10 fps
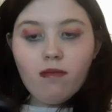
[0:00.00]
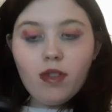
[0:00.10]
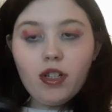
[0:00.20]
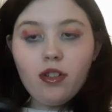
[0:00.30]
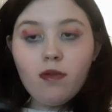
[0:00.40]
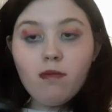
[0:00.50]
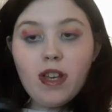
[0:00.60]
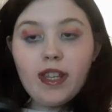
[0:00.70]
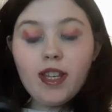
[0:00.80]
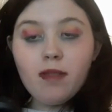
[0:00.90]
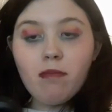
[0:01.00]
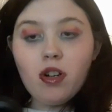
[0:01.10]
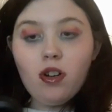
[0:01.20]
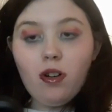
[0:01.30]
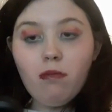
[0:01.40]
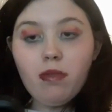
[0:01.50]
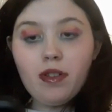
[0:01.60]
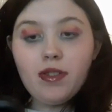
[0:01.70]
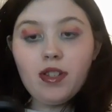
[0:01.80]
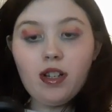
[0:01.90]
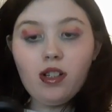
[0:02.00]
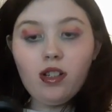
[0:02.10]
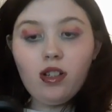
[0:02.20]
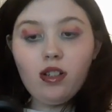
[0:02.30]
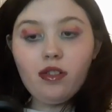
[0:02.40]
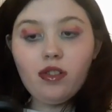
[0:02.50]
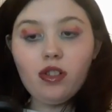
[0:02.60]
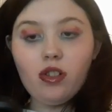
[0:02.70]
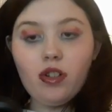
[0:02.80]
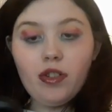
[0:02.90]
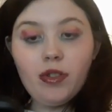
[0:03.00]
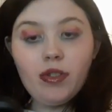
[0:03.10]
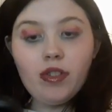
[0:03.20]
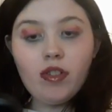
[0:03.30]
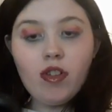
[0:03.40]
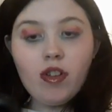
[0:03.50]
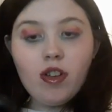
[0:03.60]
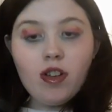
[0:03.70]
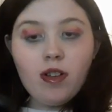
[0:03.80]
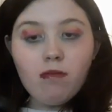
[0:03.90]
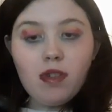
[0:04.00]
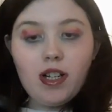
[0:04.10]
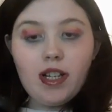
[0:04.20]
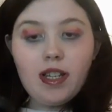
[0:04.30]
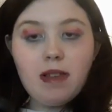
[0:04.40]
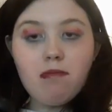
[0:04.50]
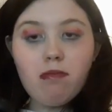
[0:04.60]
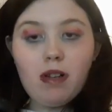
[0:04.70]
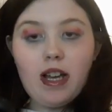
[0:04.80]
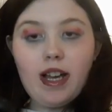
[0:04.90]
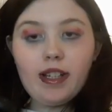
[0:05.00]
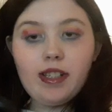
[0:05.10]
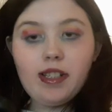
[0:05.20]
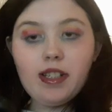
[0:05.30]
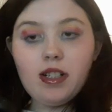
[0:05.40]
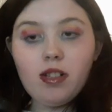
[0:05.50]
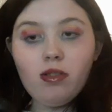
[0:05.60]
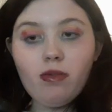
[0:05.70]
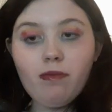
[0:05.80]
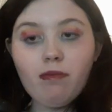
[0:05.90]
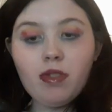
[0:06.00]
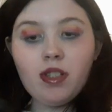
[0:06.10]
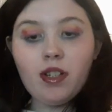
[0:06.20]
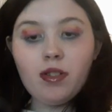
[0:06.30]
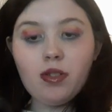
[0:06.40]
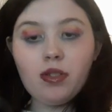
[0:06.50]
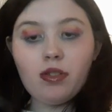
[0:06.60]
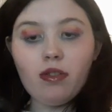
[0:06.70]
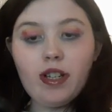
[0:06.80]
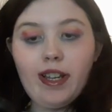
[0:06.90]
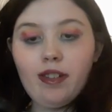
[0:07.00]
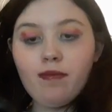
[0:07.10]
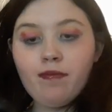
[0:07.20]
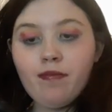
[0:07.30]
new Make It Pop Sun Gloss by Black Girl Sunscreen.